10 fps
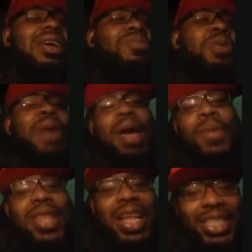we might have
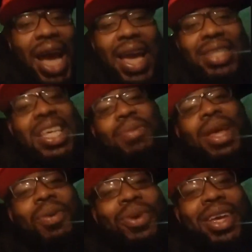been that giant team
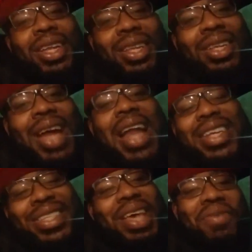that went nine
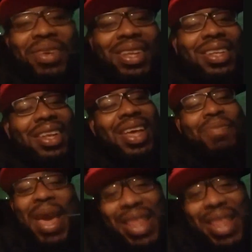and seven and made